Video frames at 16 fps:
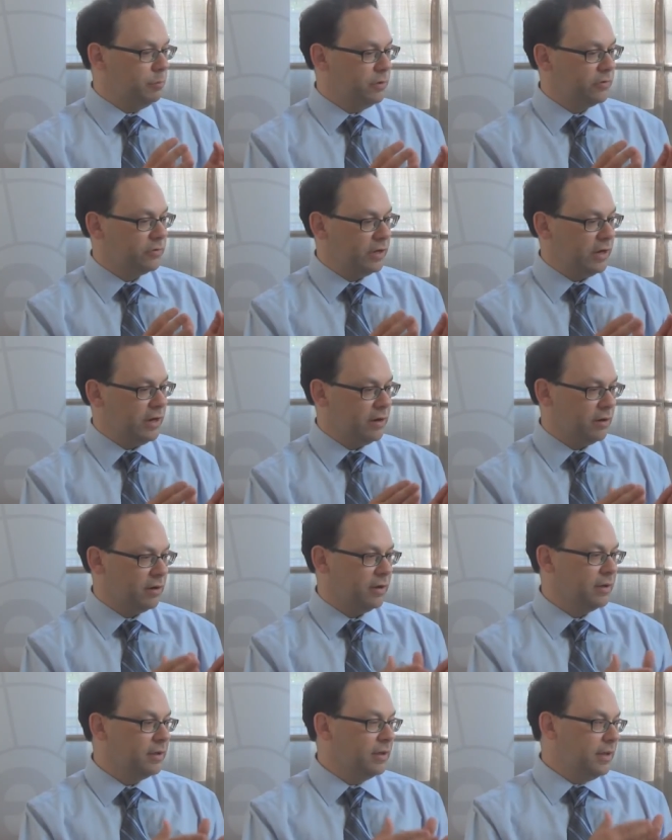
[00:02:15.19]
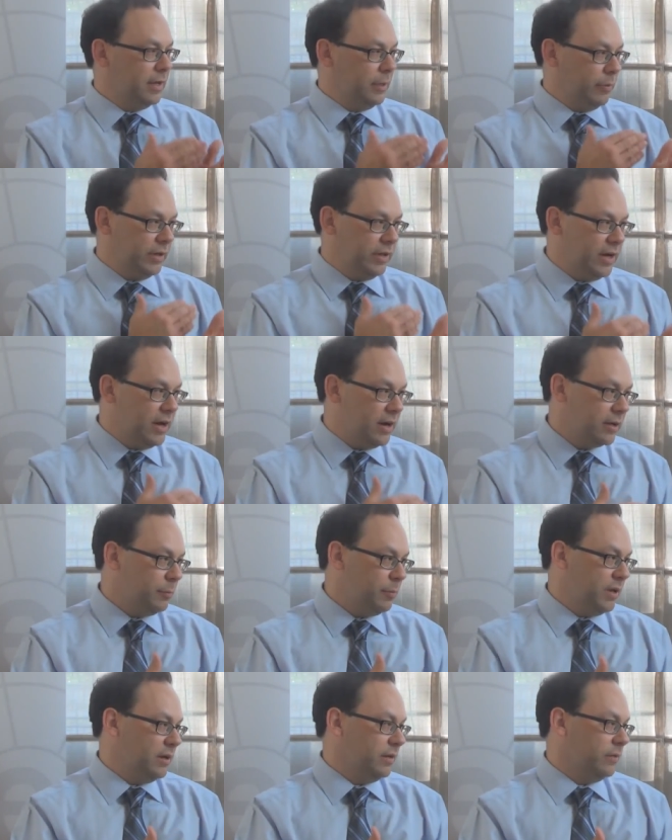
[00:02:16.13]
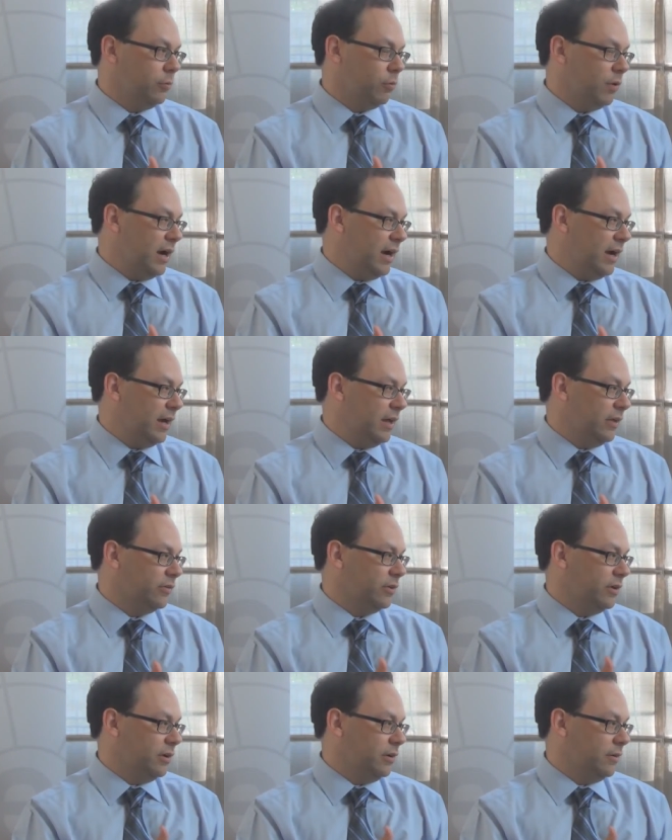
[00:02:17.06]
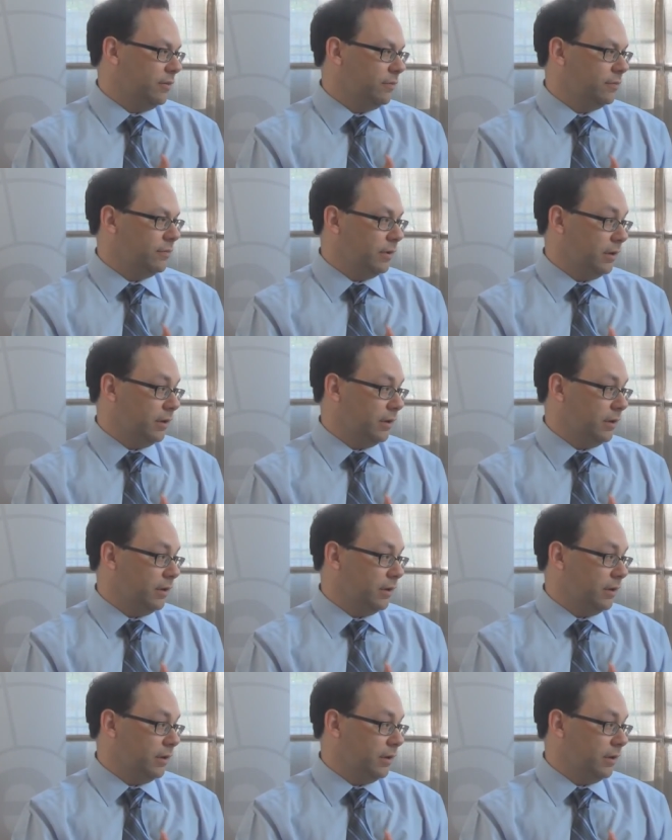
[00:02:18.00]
Bush era, and we documented the rise of